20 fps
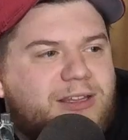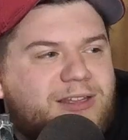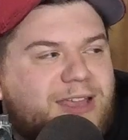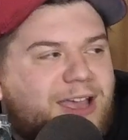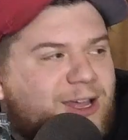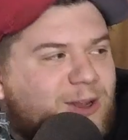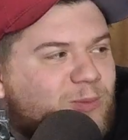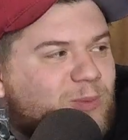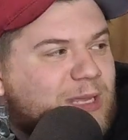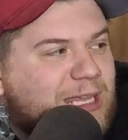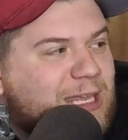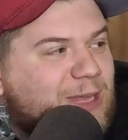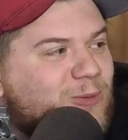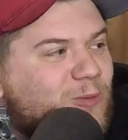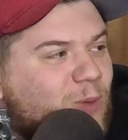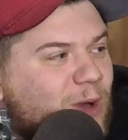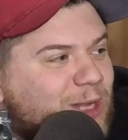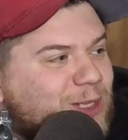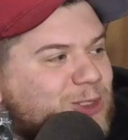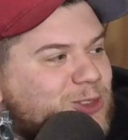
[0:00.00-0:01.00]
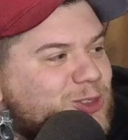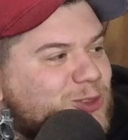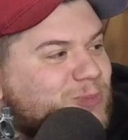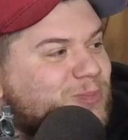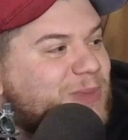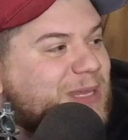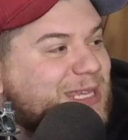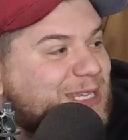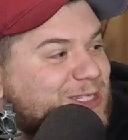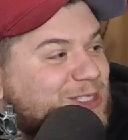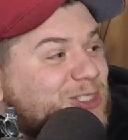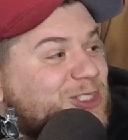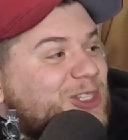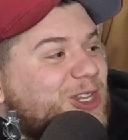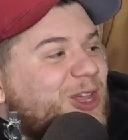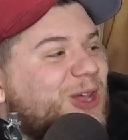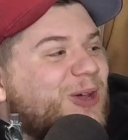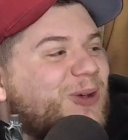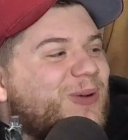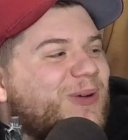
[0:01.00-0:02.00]
and done. We get one big we get
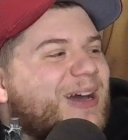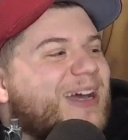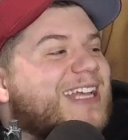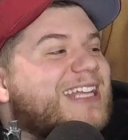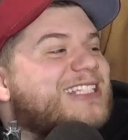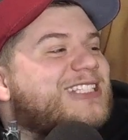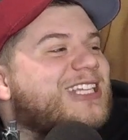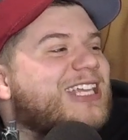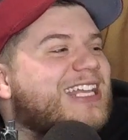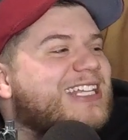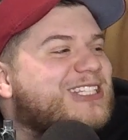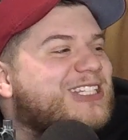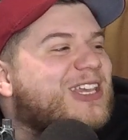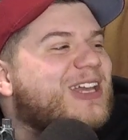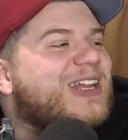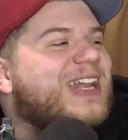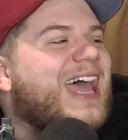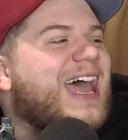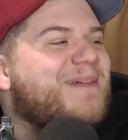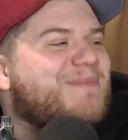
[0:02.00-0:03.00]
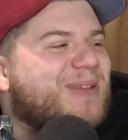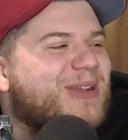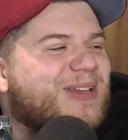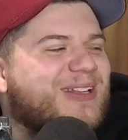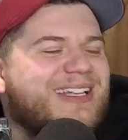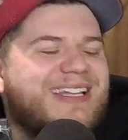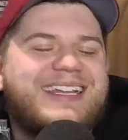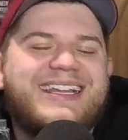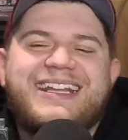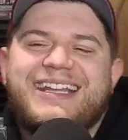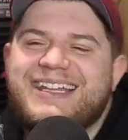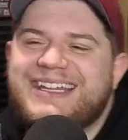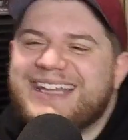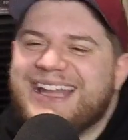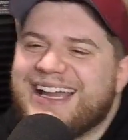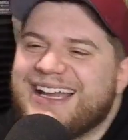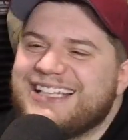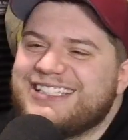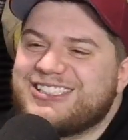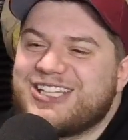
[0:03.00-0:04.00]
snow. one it's, snowstorm, it's and then it's over.
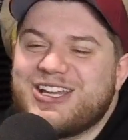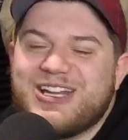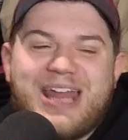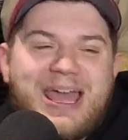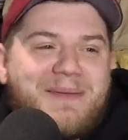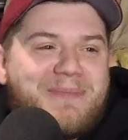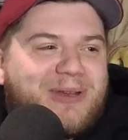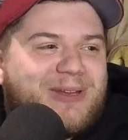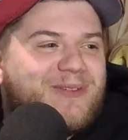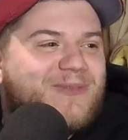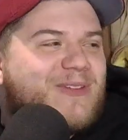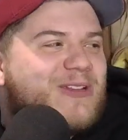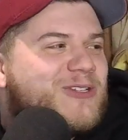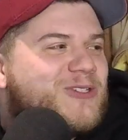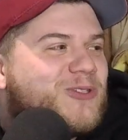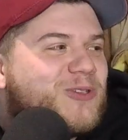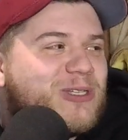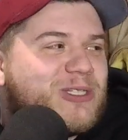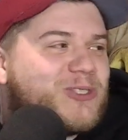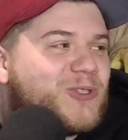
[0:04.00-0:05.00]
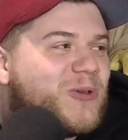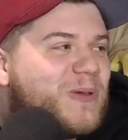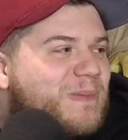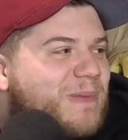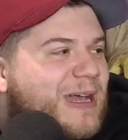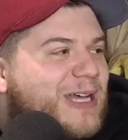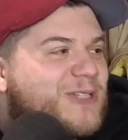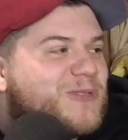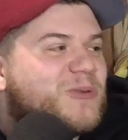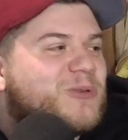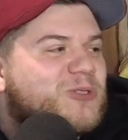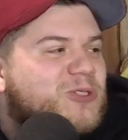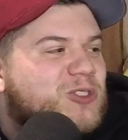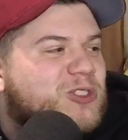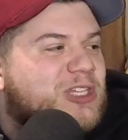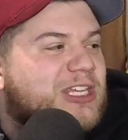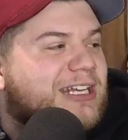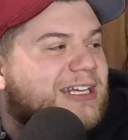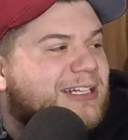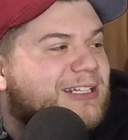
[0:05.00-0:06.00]
Yeah, it's gonna happen yeah. eventually. So we might as well
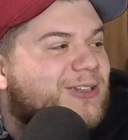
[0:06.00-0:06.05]
just get